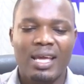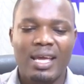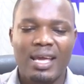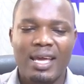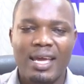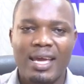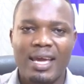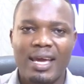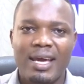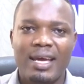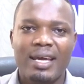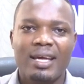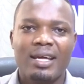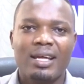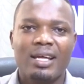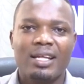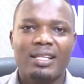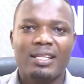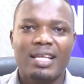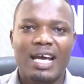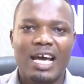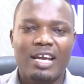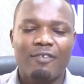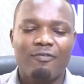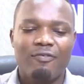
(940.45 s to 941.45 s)
Here,
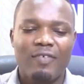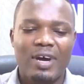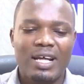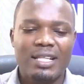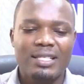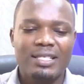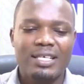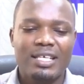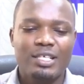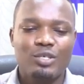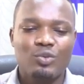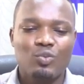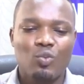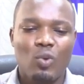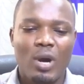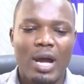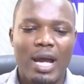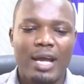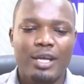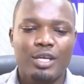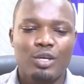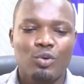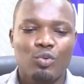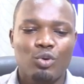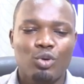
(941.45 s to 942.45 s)
the advantage
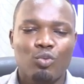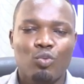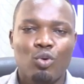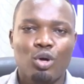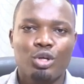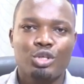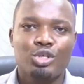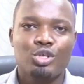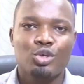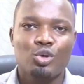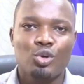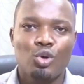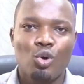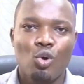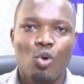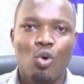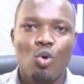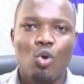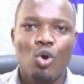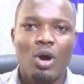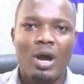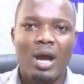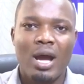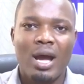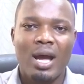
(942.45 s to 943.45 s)
why you would want to
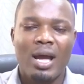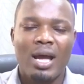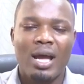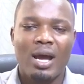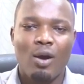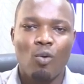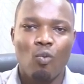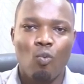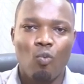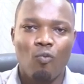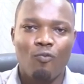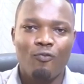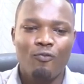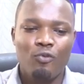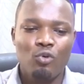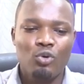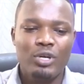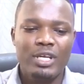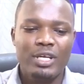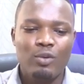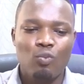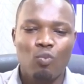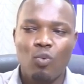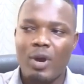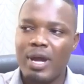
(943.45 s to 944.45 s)
go
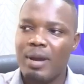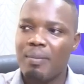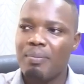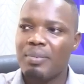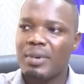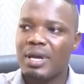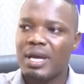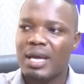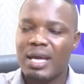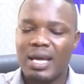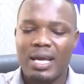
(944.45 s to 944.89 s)
fully web